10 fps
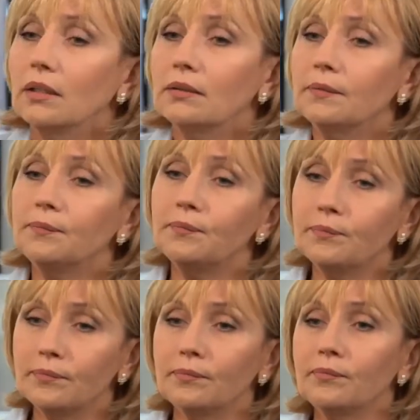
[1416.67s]
a lot of
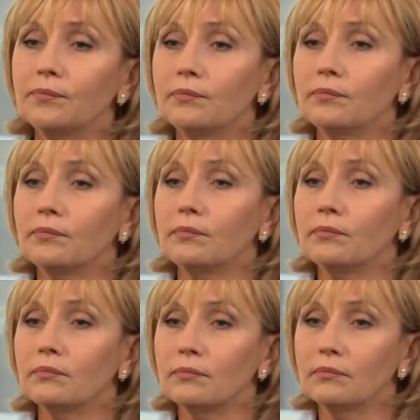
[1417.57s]
money? Or are you going to...
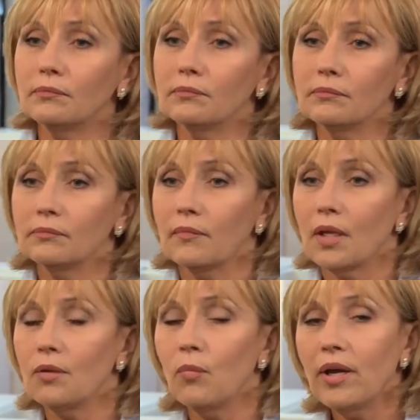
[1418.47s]
What are you going to do?